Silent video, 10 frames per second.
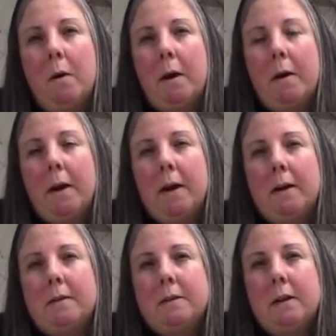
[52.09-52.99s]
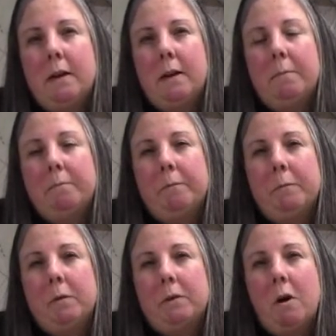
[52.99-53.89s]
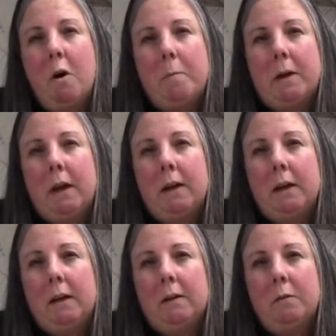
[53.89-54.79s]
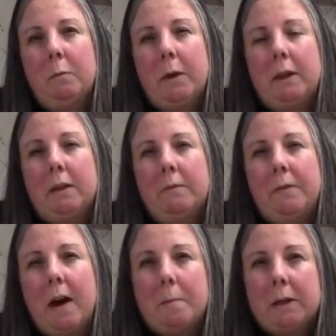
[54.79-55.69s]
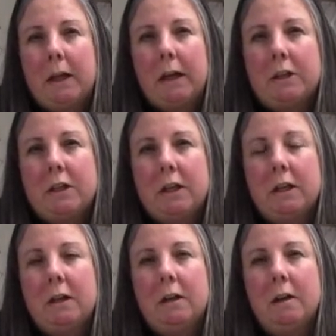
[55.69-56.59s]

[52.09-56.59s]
and was culminating with the fabrication